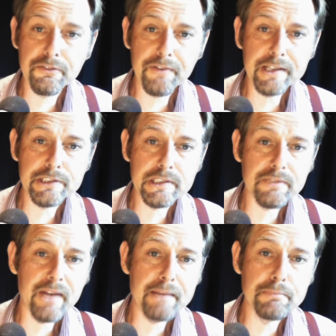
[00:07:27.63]
features
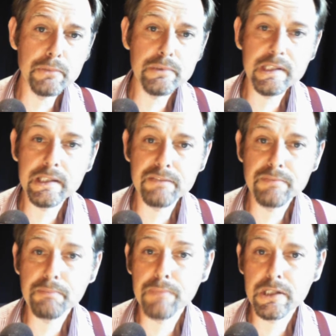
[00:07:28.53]
of a
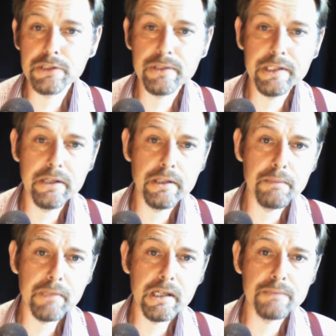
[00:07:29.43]
multi-government monetary
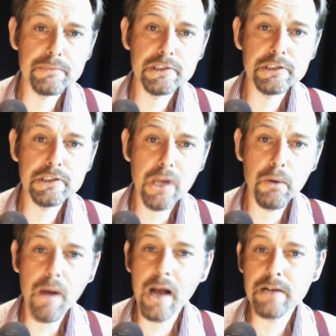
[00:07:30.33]
union become
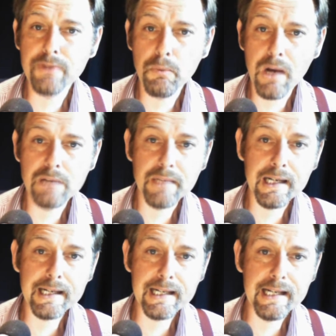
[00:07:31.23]
so overwhelming
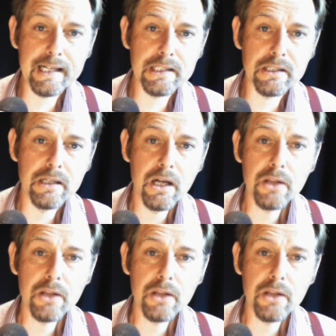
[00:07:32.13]
and clear-cut